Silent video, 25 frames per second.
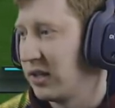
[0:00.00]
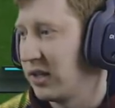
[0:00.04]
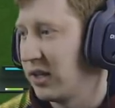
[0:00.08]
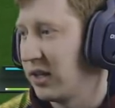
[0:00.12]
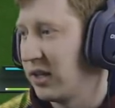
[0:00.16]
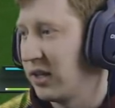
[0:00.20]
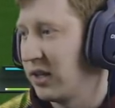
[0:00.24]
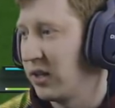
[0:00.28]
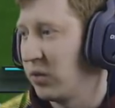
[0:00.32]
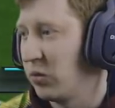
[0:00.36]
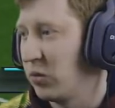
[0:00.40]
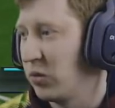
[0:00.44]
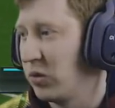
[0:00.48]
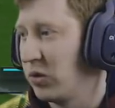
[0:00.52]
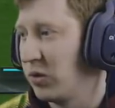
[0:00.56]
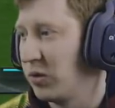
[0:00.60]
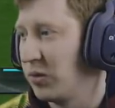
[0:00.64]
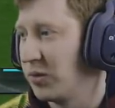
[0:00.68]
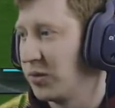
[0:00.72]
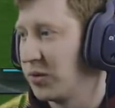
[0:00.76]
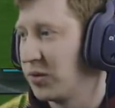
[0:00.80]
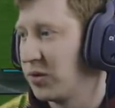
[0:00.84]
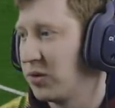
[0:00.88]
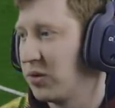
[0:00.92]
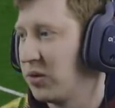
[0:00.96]
And we'll...
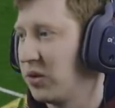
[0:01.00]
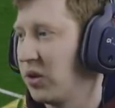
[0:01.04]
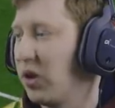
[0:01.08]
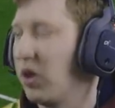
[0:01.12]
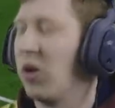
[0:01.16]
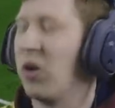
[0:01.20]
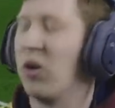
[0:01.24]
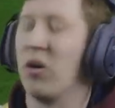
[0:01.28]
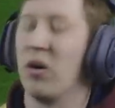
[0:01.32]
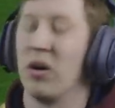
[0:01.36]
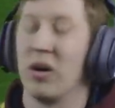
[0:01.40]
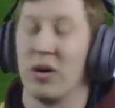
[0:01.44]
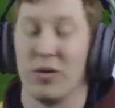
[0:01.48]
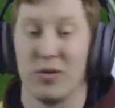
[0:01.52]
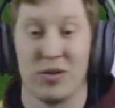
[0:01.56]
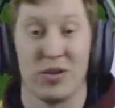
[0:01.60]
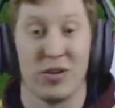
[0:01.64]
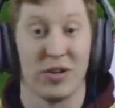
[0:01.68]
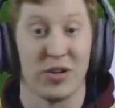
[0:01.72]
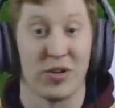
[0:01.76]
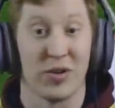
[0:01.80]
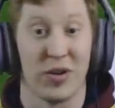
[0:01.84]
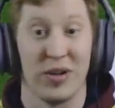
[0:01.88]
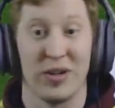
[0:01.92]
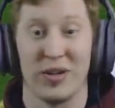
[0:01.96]
Oh, I was
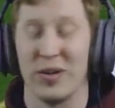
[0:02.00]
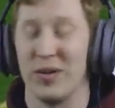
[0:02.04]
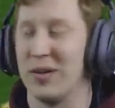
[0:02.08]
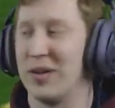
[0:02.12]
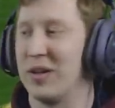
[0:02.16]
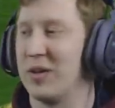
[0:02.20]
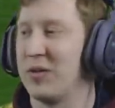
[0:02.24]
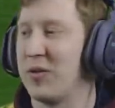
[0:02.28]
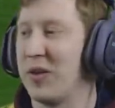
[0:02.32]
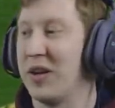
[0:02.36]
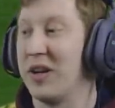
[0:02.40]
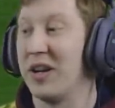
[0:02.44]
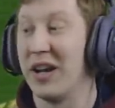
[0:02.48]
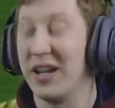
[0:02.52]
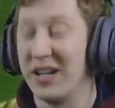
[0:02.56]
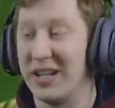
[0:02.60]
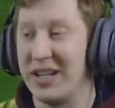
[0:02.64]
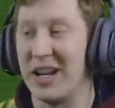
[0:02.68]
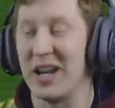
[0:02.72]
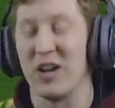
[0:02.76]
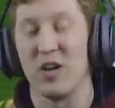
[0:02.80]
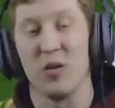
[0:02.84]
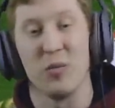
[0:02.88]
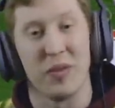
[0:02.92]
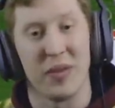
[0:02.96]
going to try and do the defender. I
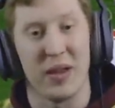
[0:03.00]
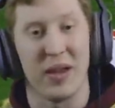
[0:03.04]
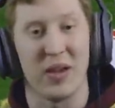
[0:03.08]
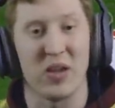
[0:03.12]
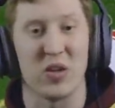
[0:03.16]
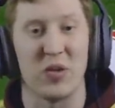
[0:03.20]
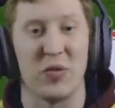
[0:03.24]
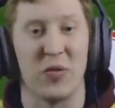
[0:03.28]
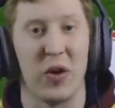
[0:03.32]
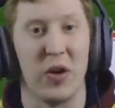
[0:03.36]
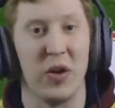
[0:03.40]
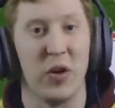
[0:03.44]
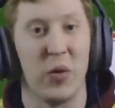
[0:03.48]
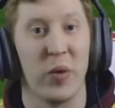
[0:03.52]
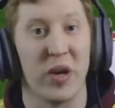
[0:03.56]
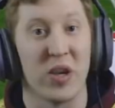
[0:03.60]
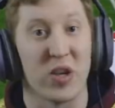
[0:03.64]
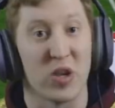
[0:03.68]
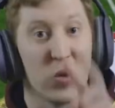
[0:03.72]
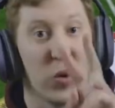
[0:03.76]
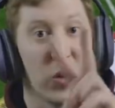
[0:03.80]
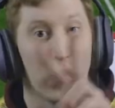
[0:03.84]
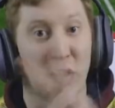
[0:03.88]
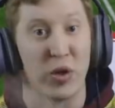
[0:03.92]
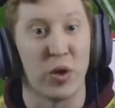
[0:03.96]
didn't, but there's the final
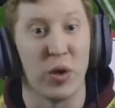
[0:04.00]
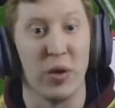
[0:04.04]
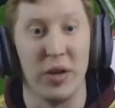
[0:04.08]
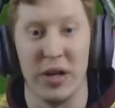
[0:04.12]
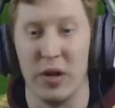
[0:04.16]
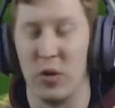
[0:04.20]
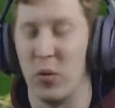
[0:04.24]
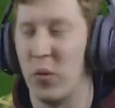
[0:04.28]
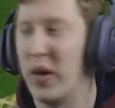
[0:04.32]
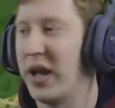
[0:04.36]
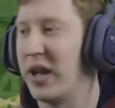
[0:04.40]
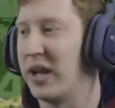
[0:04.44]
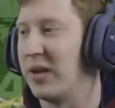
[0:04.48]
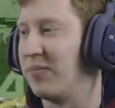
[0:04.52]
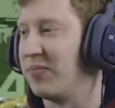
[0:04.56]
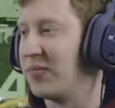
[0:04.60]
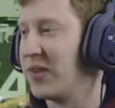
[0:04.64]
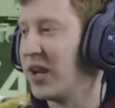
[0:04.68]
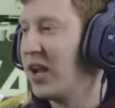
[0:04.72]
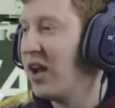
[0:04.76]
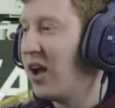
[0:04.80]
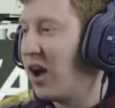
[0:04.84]
whistle. A 2-0 win.